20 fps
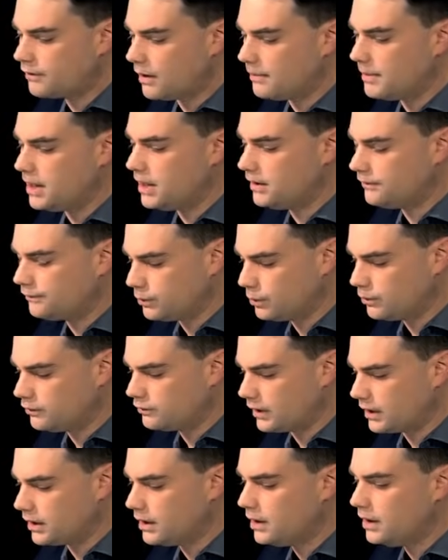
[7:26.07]
from
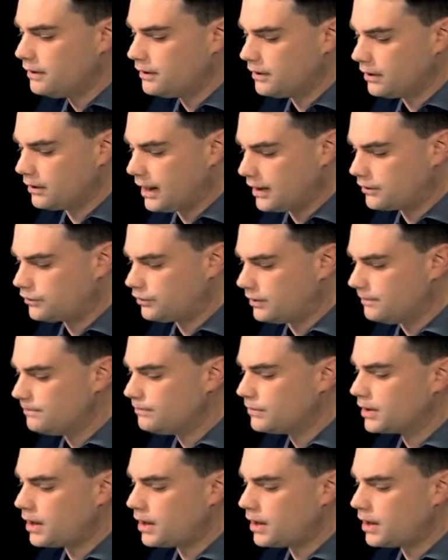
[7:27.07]
influencing the election.